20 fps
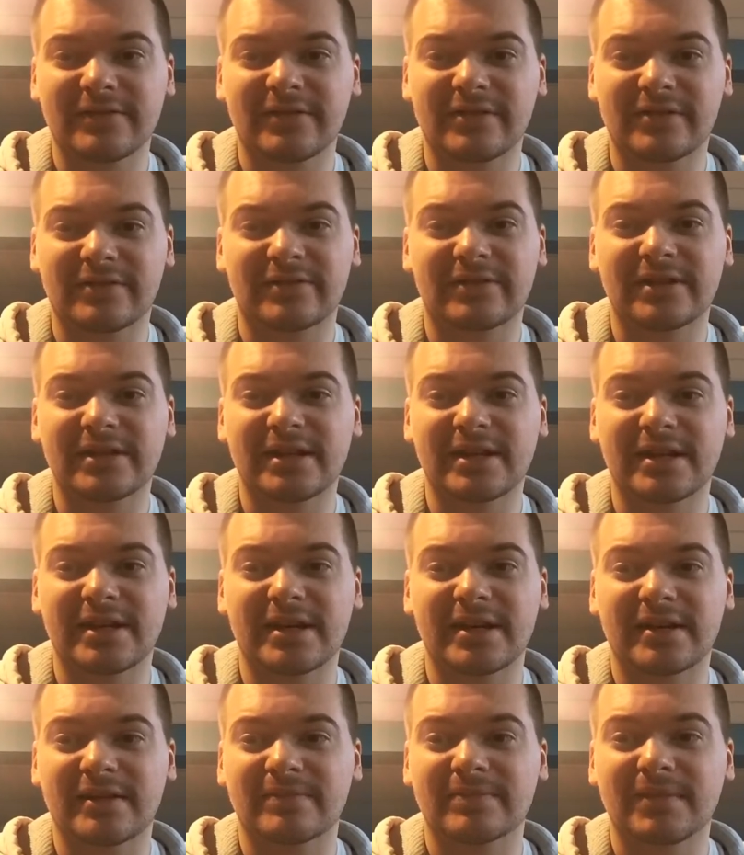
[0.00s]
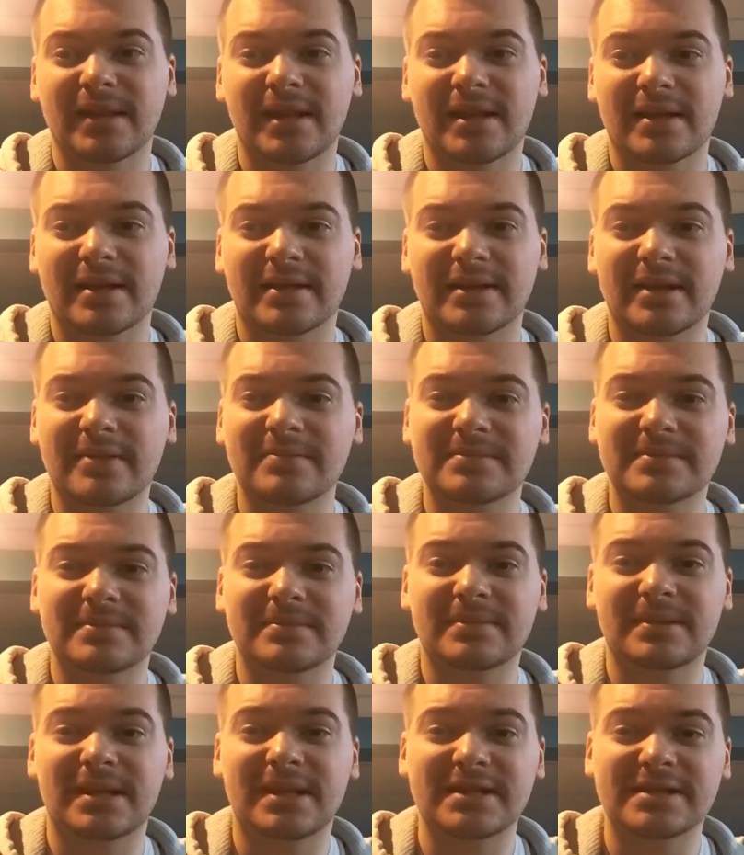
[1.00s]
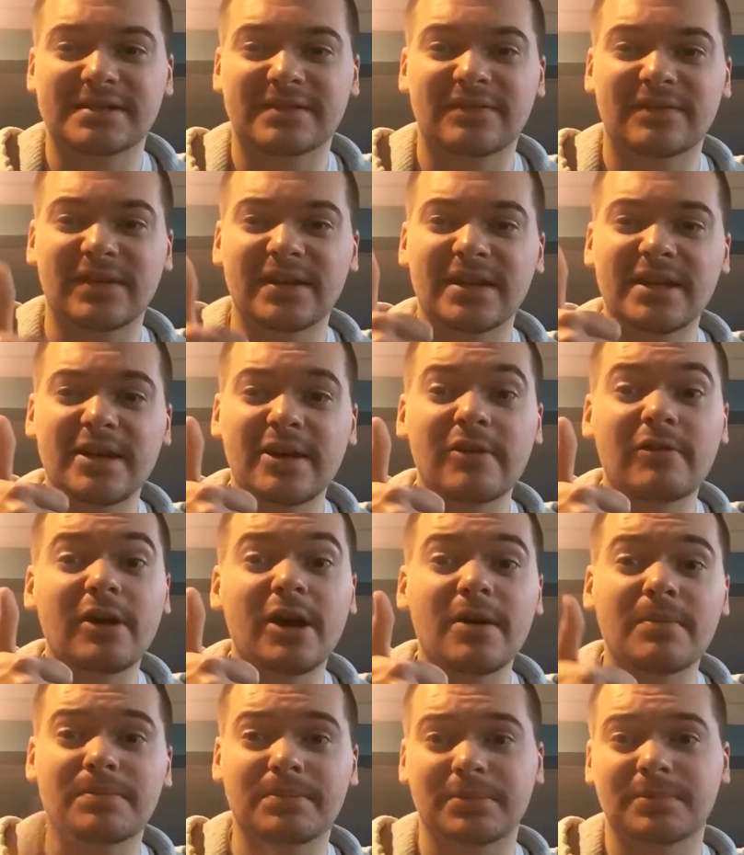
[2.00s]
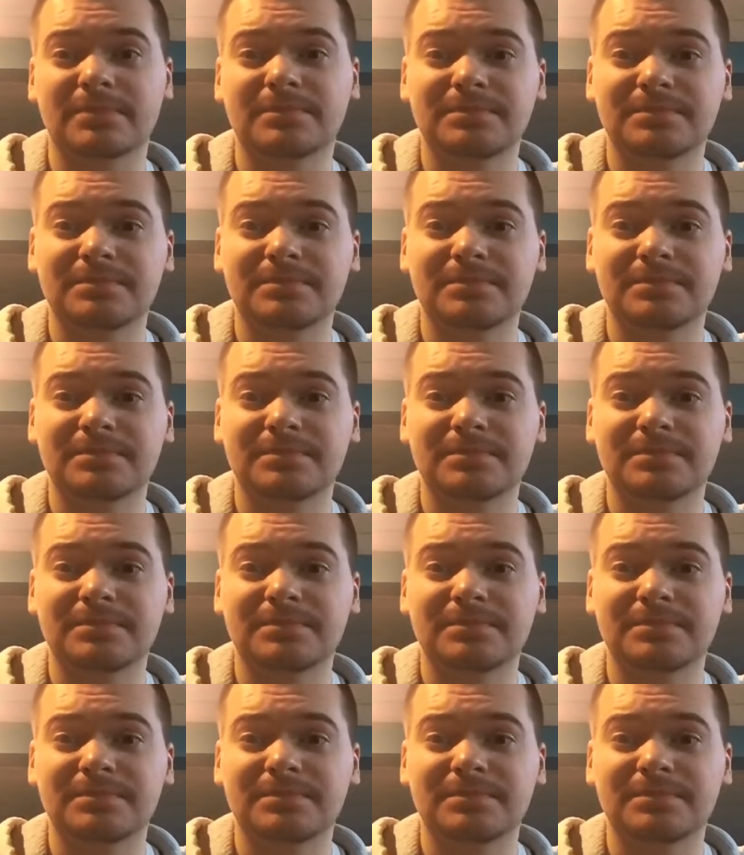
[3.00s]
Feel free to thumb this video up